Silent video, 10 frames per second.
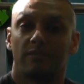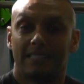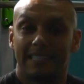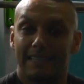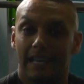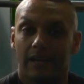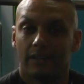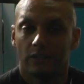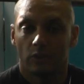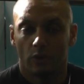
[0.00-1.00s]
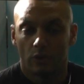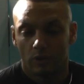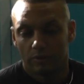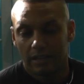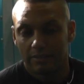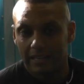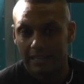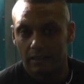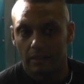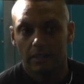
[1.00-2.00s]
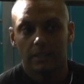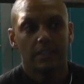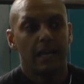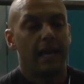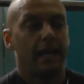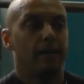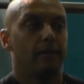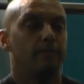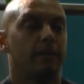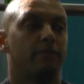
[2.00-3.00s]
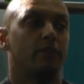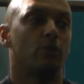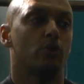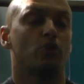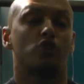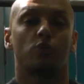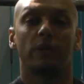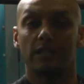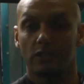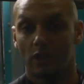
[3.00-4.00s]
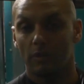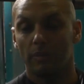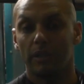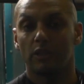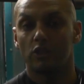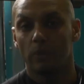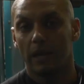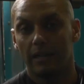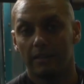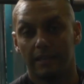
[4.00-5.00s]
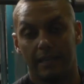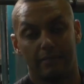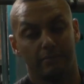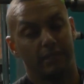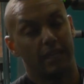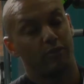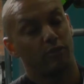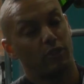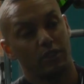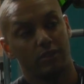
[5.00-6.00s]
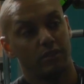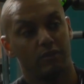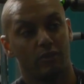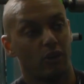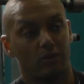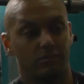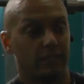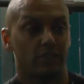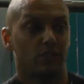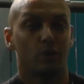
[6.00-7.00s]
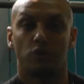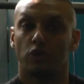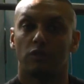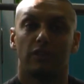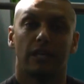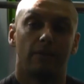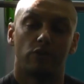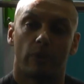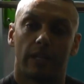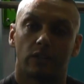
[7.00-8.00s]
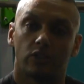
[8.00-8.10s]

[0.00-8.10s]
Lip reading: fat in there, or very, very little. If you use unsweetened almond milk as well, then therefore you've got next to no sugar in there as well.